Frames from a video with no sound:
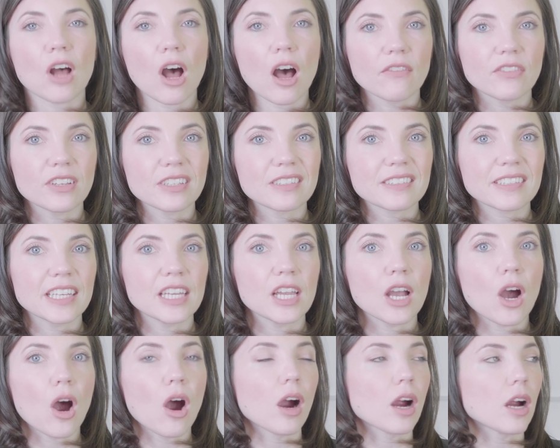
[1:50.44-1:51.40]

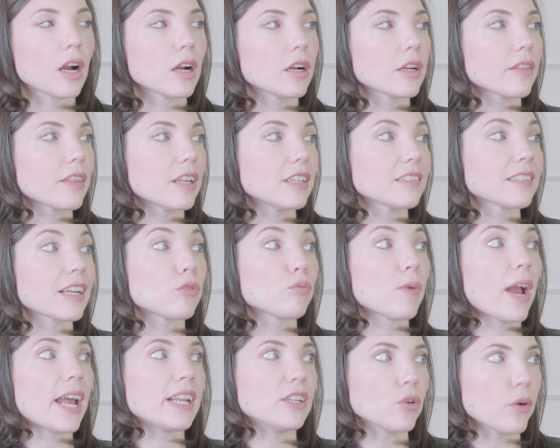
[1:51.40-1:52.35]
obviously are things like
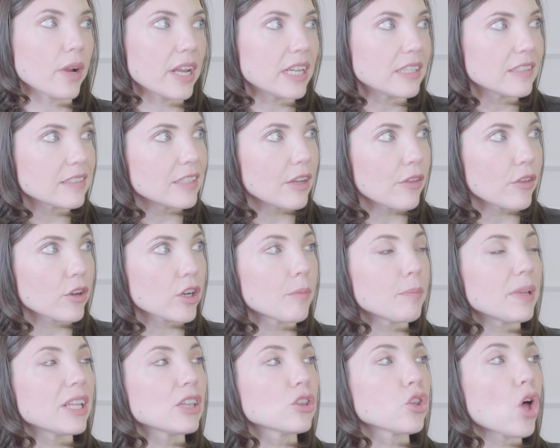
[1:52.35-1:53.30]
retinoids. Now there
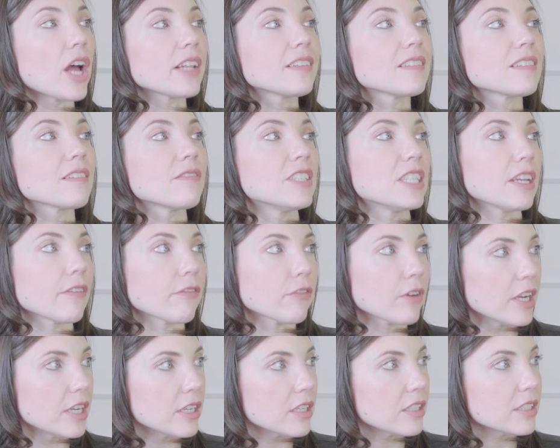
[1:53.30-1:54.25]
can be lots of
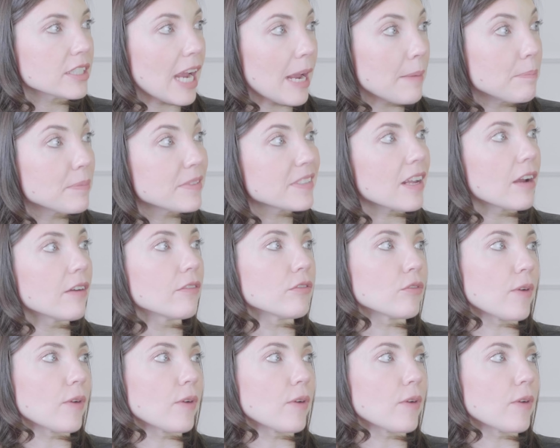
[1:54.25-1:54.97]
different types of